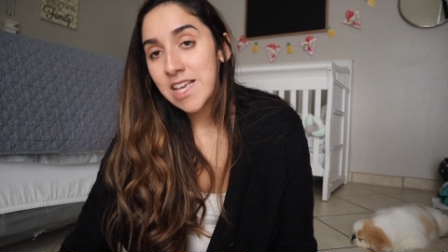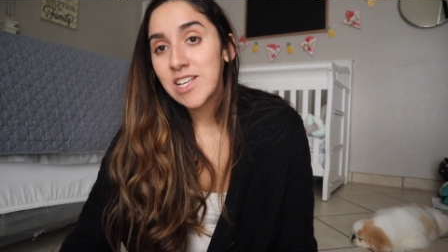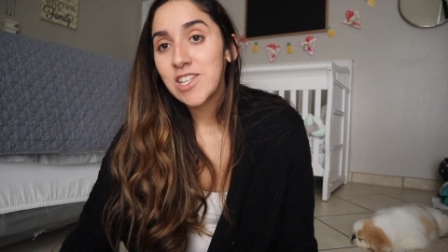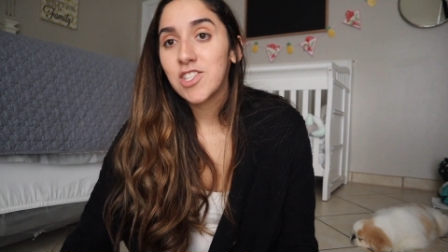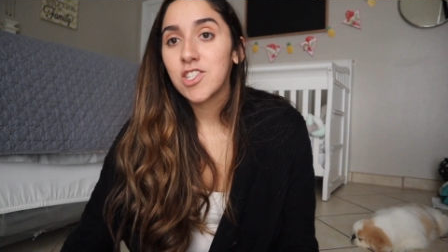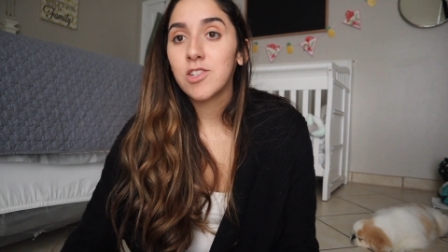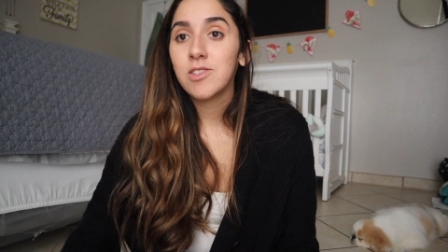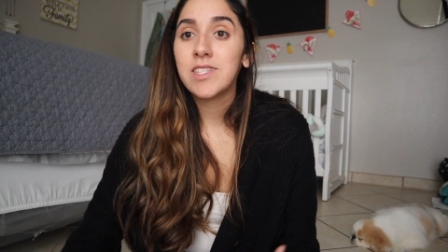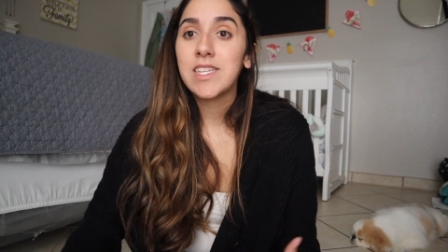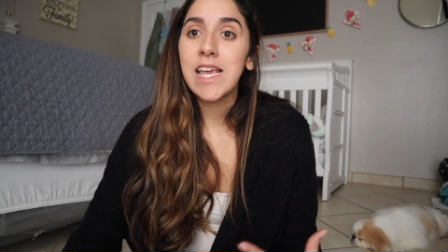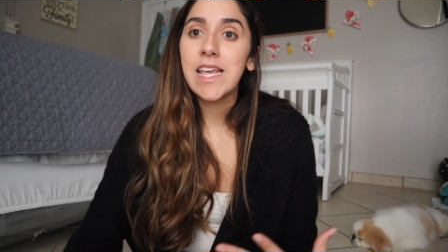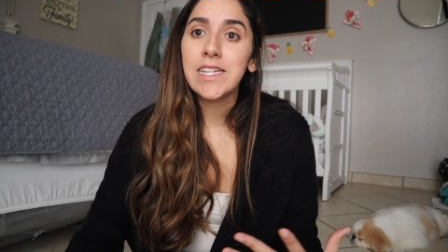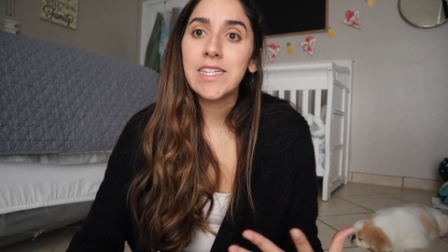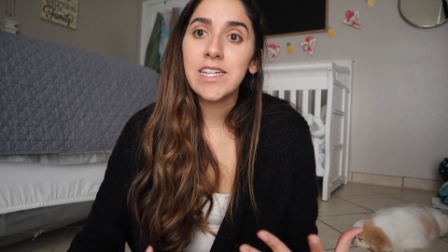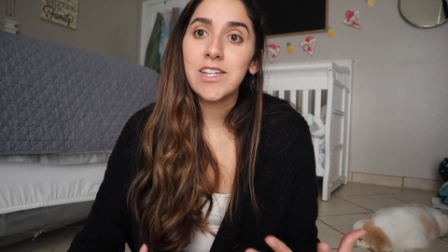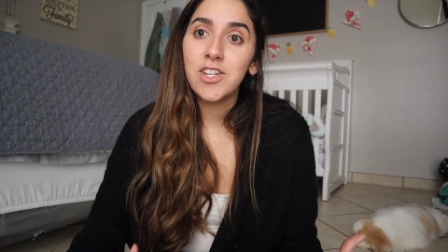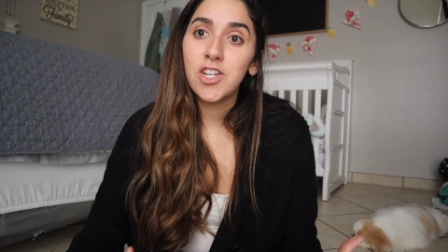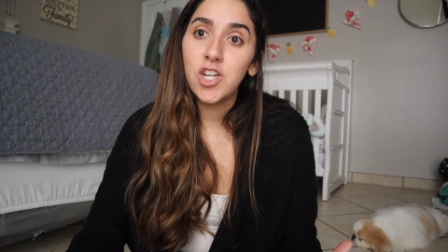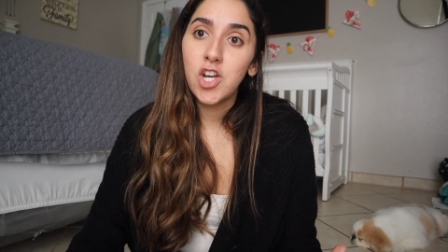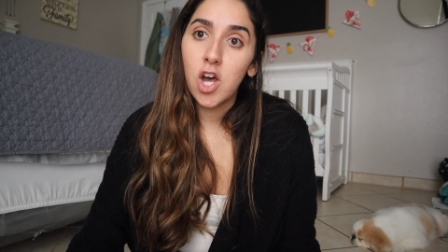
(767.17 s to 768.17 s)
So they
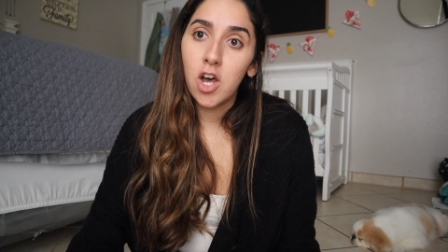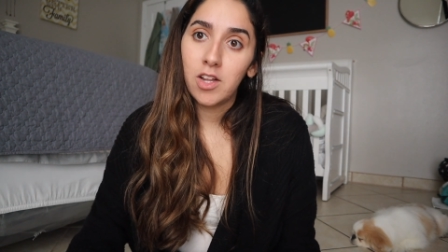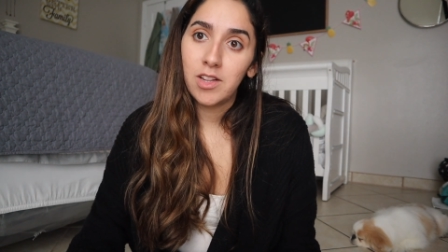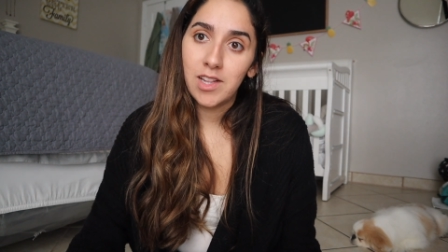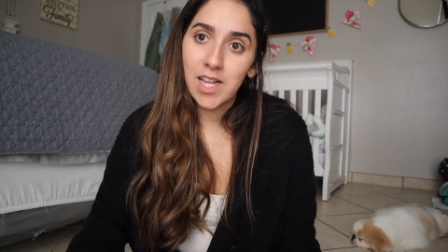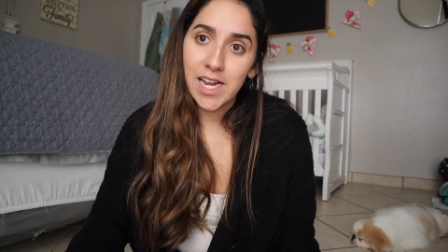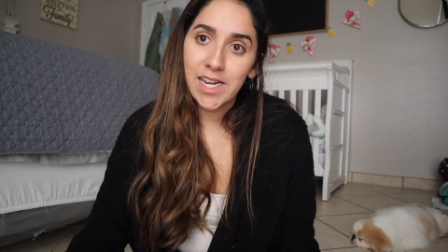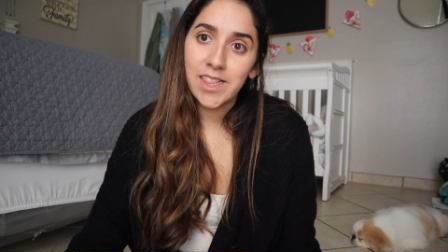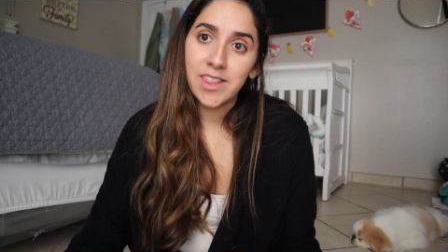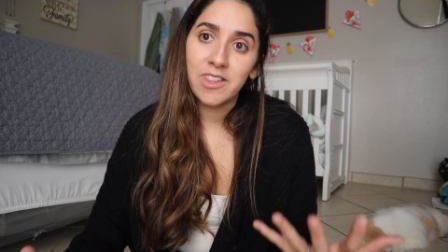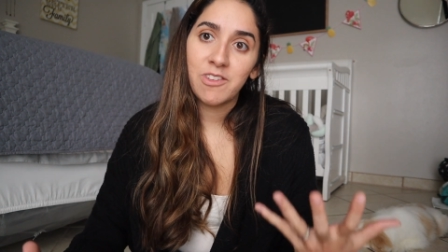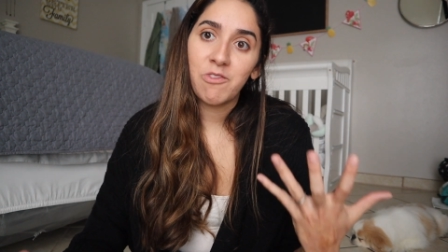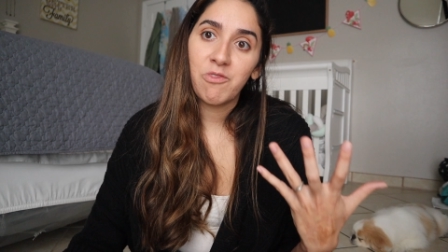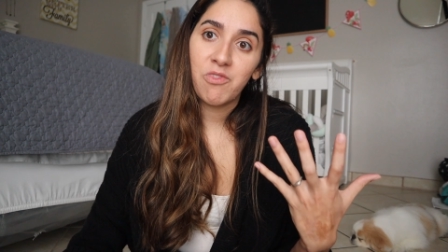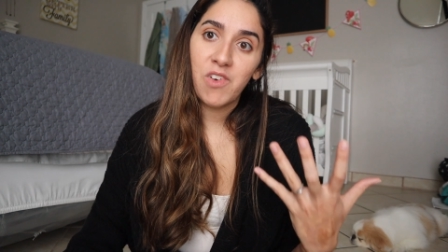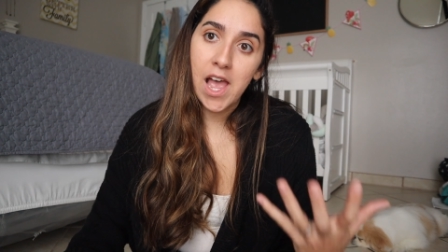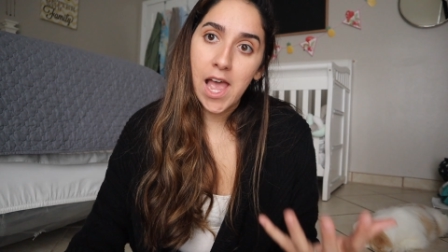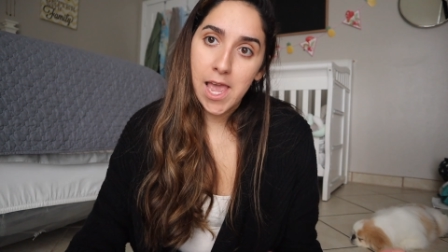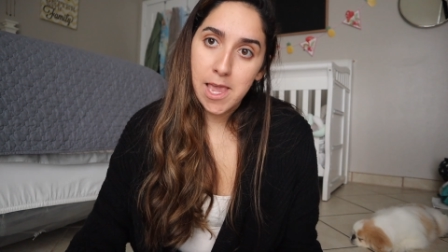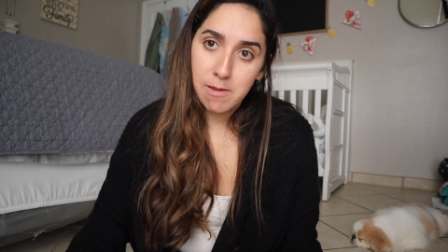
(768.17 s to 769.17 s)
did not like the
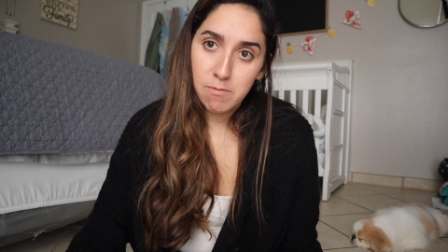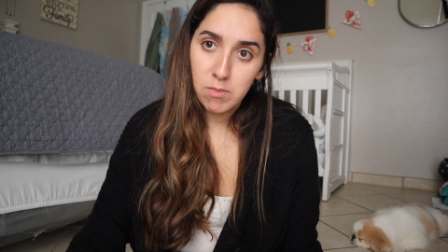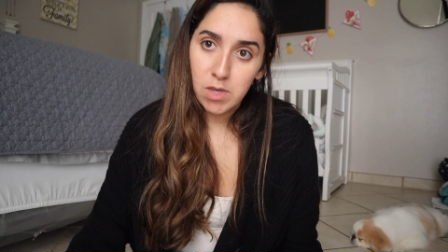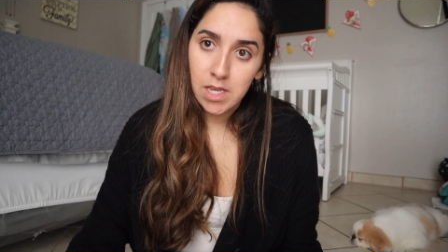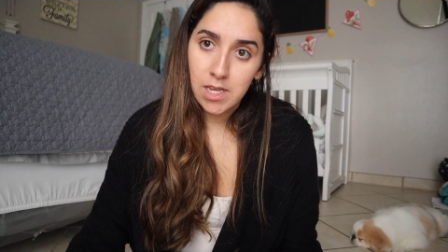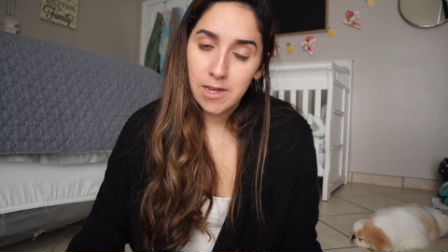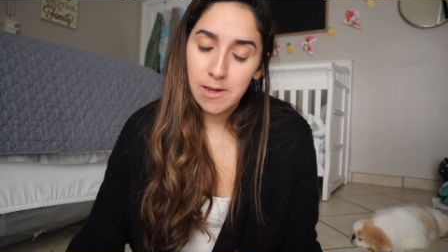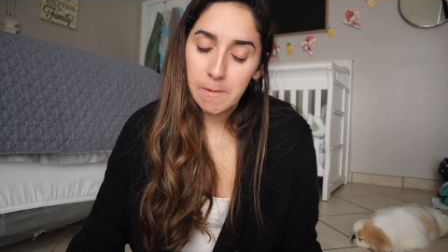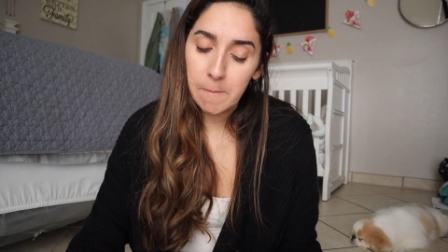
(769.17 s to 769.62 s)
vibe.